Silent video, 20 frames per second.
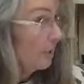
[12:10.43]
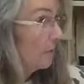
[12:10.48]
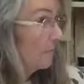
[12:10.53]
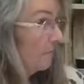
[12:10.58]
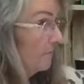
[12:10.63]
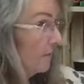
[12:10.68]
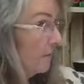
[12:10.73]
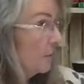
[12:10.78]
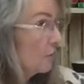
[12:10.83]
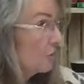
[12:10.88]
to
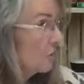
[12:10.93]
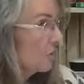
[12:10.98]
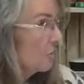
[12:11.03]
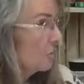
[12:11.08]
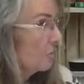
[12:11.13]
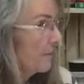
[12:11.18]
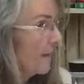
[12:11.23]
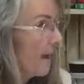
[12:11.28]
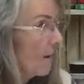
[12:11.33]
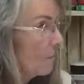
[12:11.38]
finish up
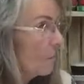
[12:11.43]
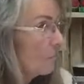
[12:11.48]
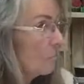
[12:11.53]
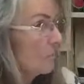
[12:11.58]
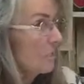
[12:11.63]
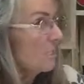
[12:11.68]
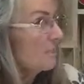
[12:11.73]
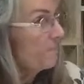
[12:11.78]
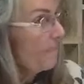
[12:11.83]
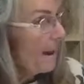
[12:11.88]
with that one
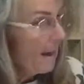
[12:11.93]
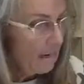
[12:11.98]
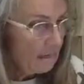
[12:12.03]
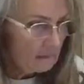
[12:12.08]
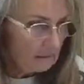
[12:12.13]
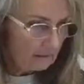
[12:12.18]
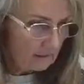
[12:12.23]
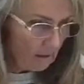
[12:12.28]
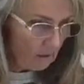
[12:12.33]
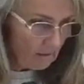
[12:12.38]
with
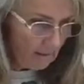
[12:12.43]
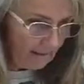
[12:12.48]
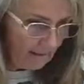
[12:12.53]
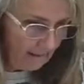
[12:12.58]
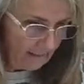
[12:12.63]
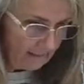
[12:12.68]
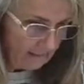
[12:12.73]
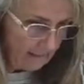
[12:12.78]
spackle and all that kind of